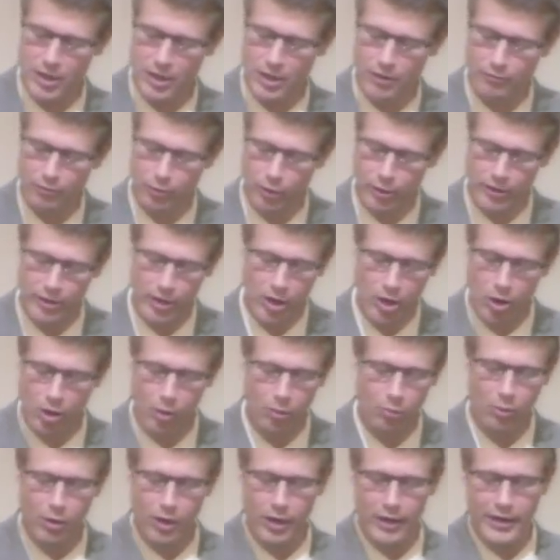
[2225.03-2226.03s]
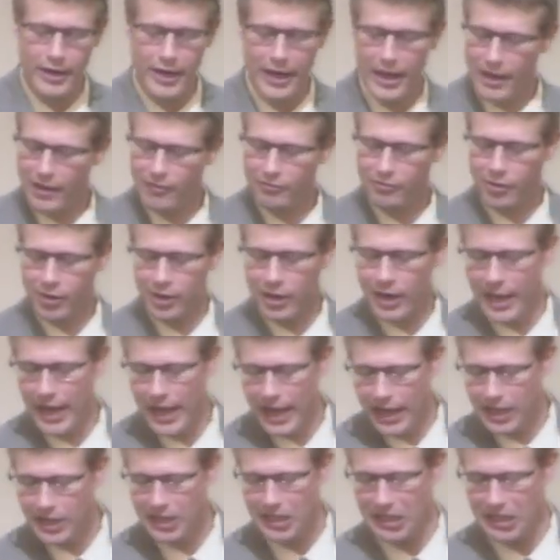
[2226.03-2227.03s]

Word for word: For no one ever hated